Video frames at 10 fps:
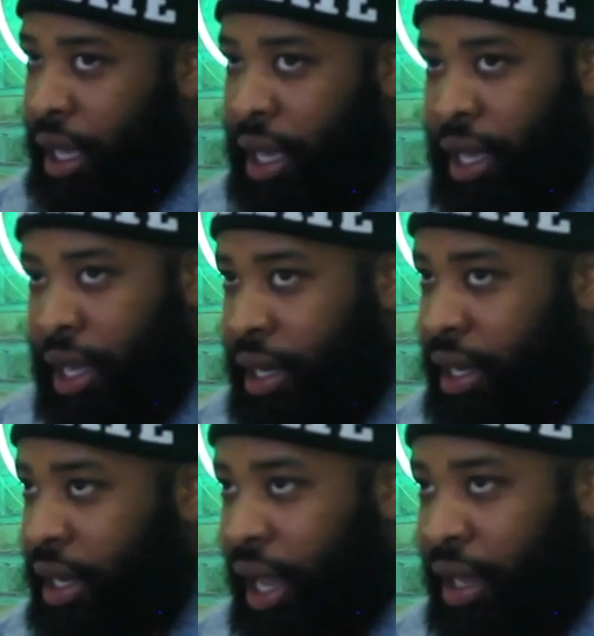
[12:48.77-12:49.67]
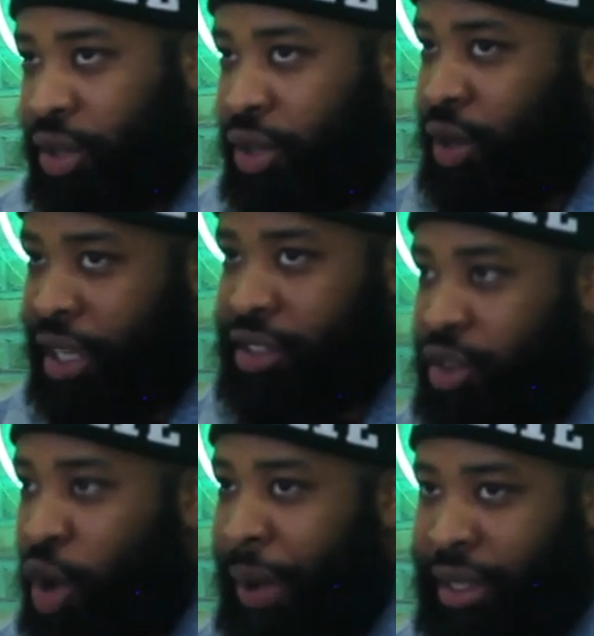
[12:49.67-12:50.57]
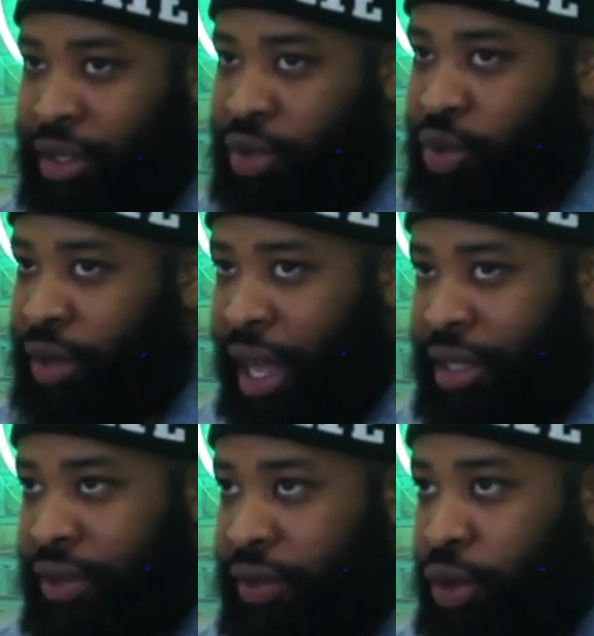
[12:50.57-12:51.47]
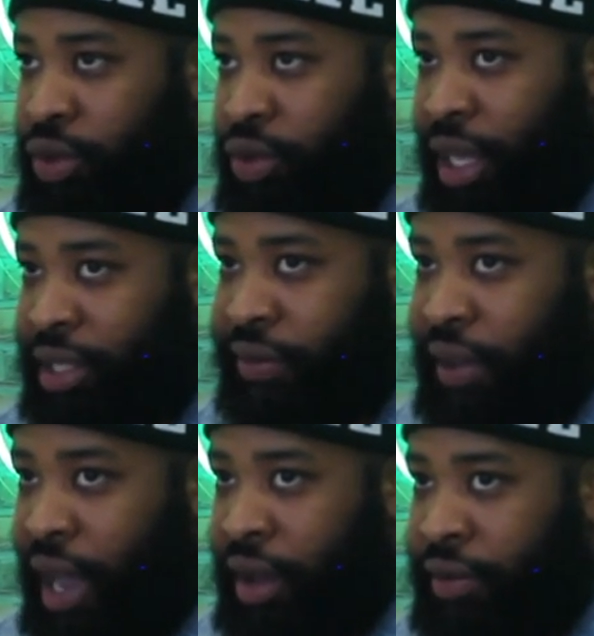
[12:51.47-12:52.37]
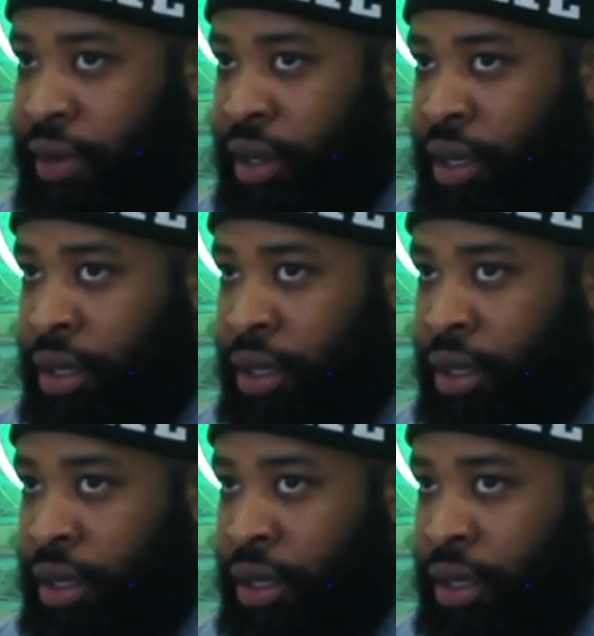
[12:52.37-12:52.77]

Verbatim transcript: And I tell you, I just go back to 2004, 2005,